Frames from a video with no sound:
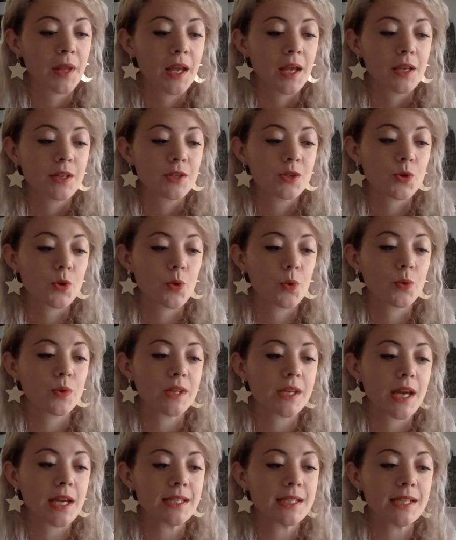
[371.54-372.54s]
So
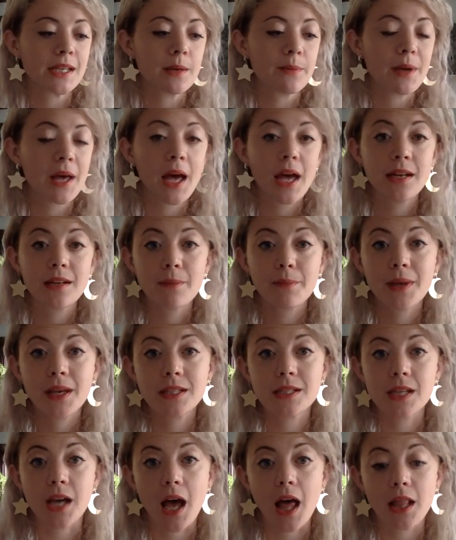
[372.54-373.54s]
the idea behind a
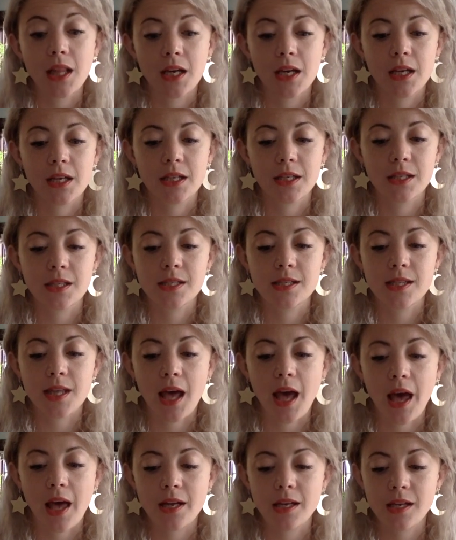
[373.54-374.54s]
mandala is
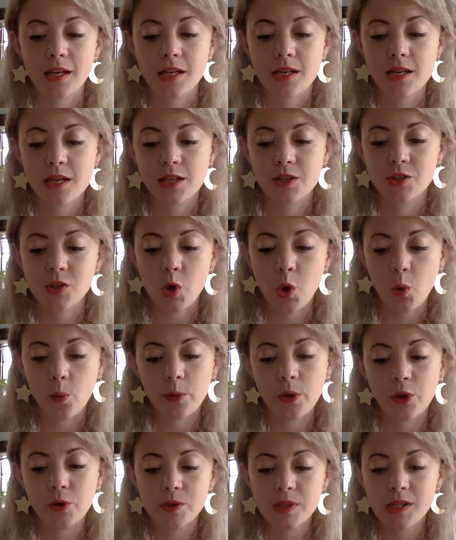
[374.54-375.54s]
that it is
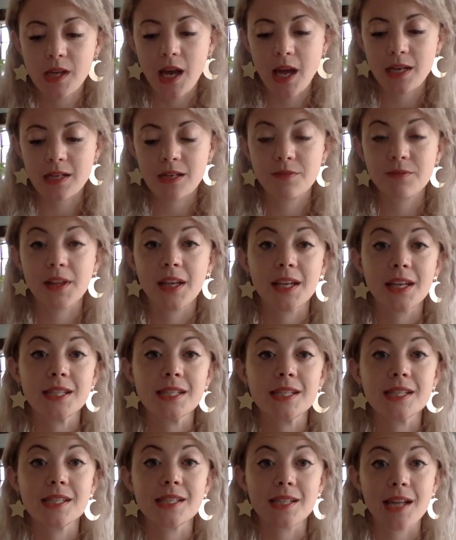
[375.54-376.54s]
almost kind of like a
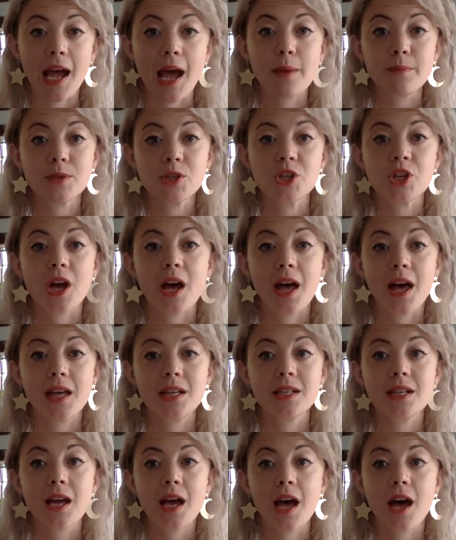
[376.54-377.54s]
snapshot
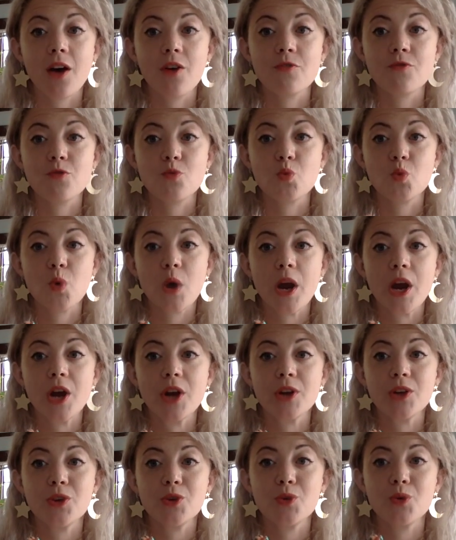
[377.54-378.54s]
of where
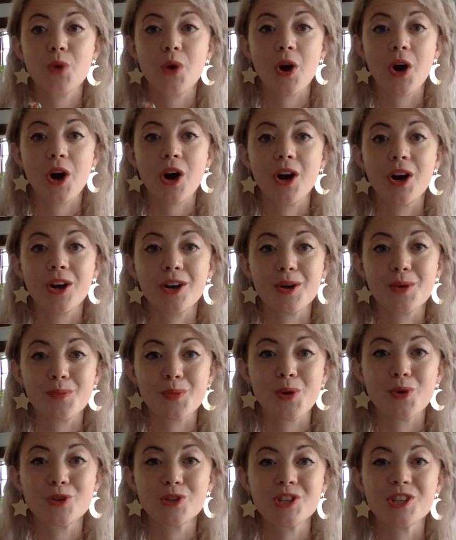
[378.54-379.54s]
you are
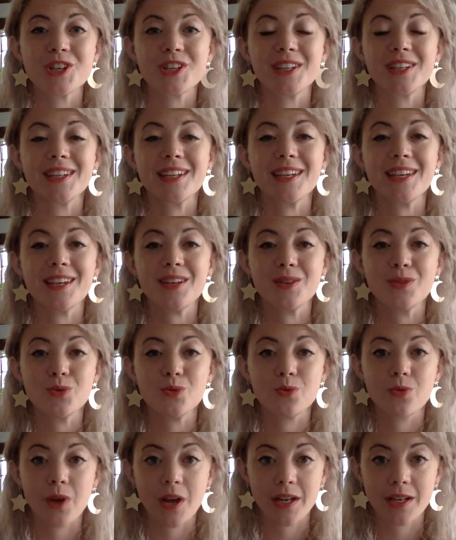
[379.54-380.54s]
emotionally
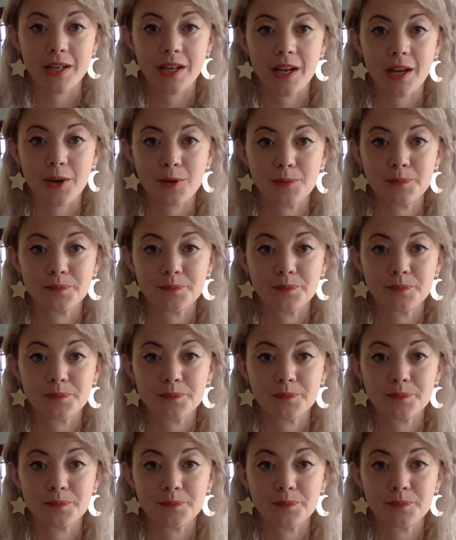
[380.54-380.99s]
right now.